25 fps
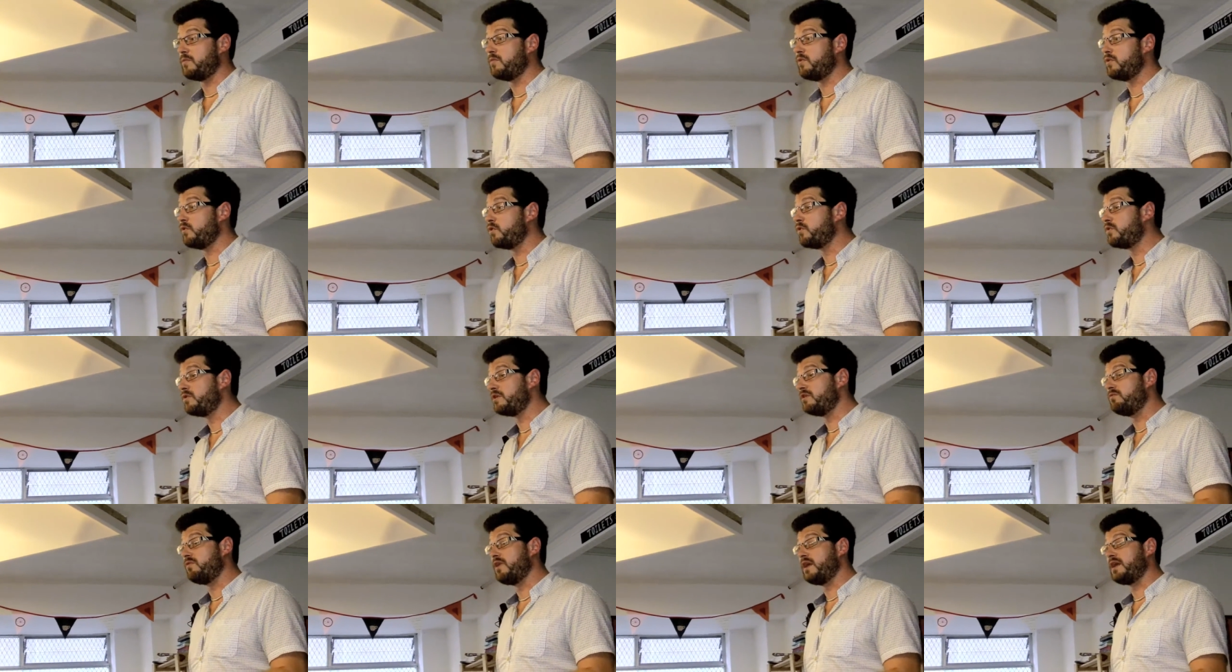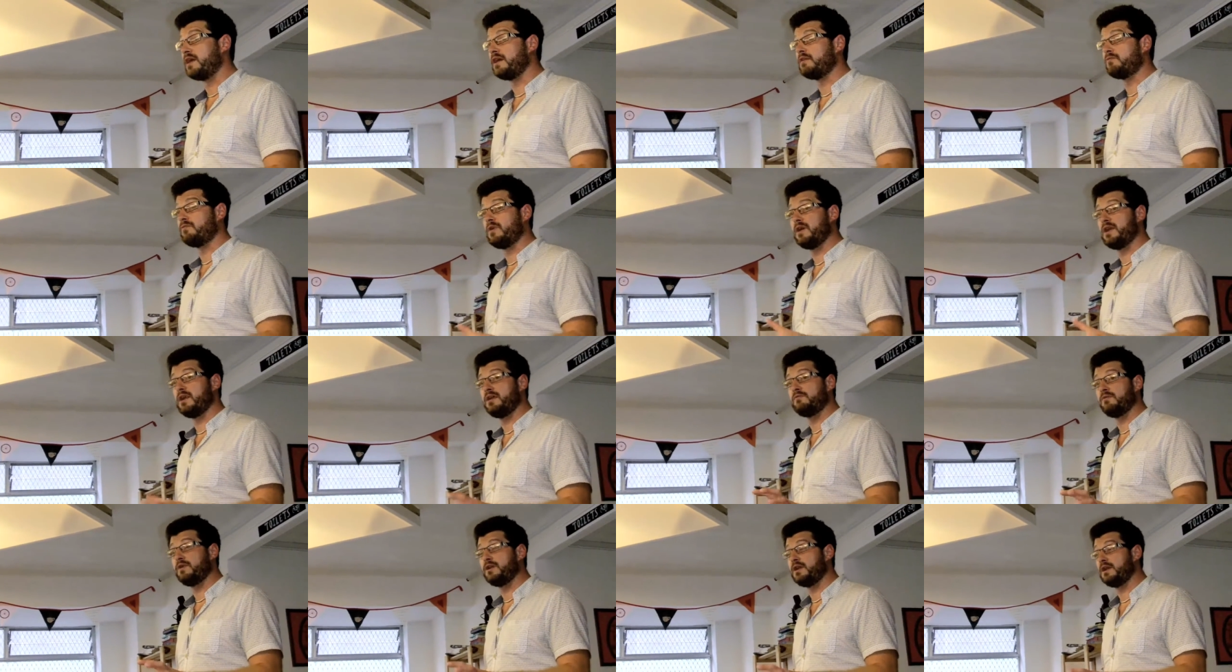and we're already running
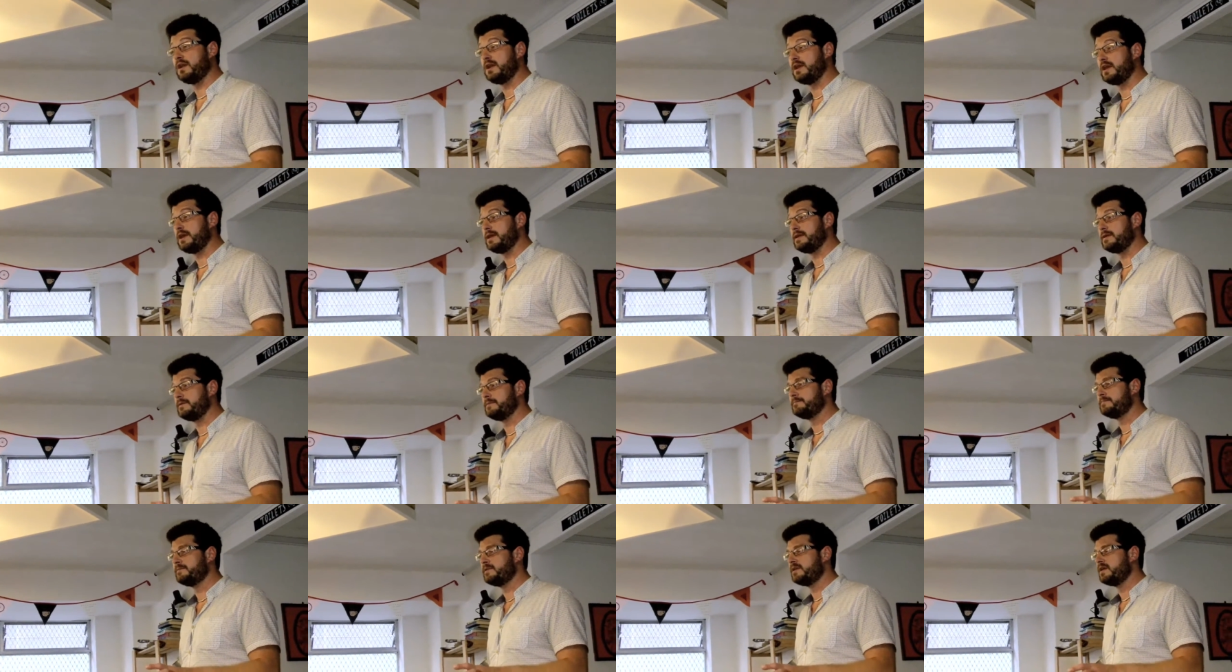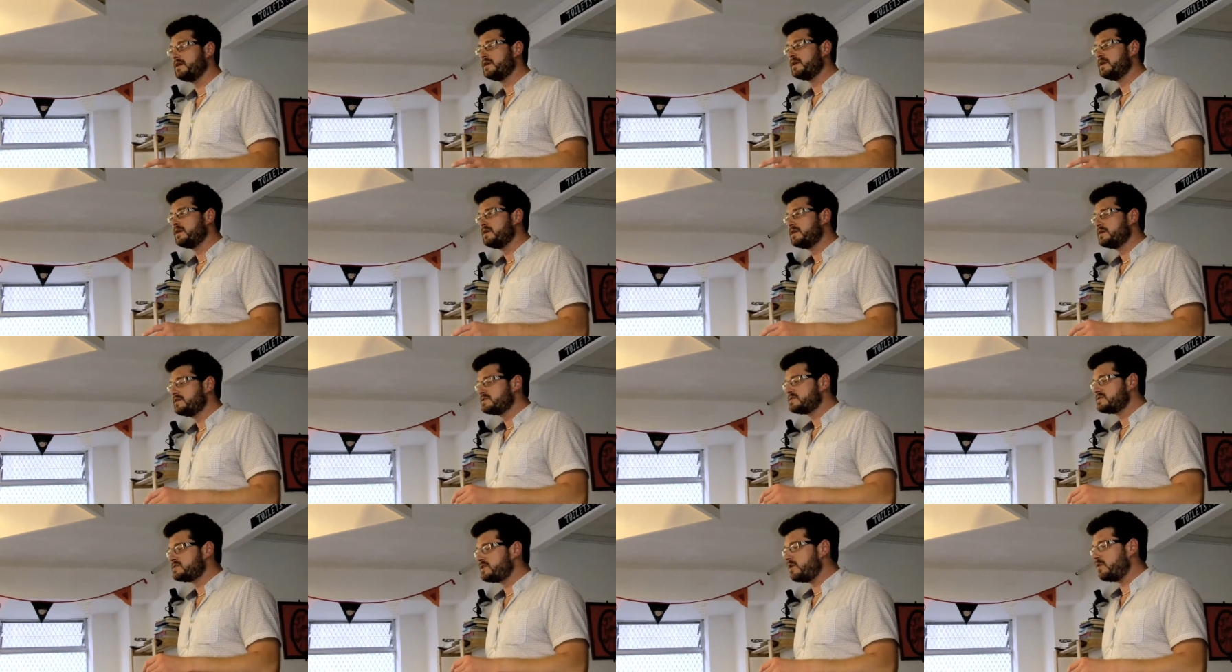really, really lean.
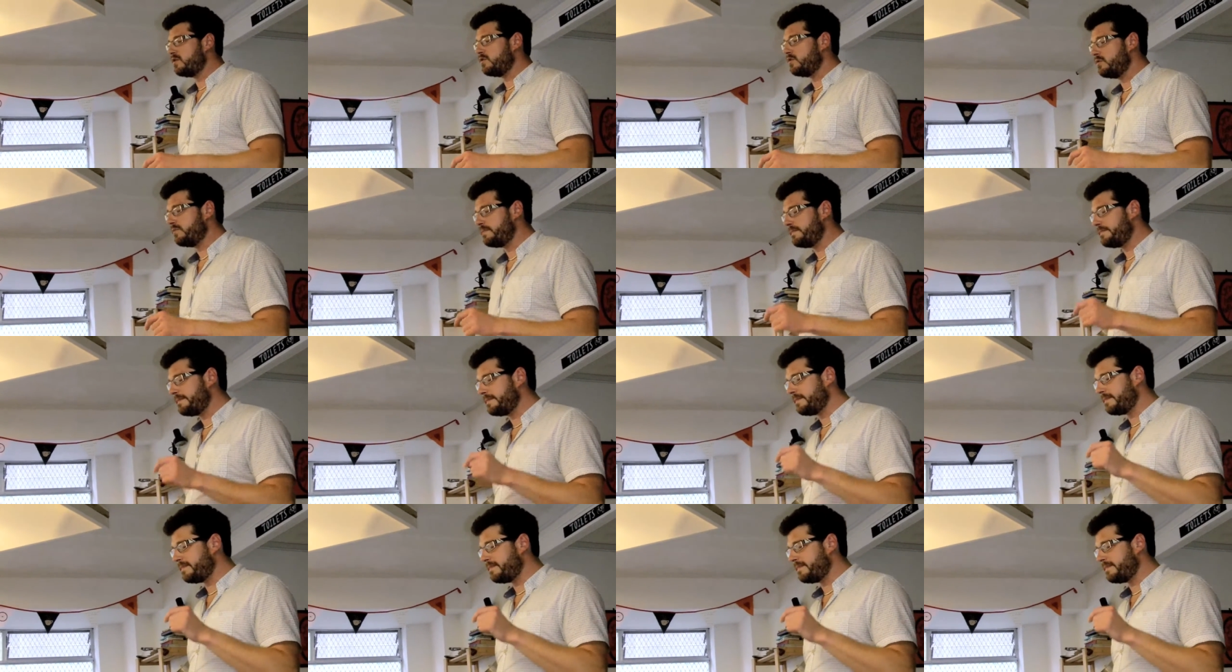So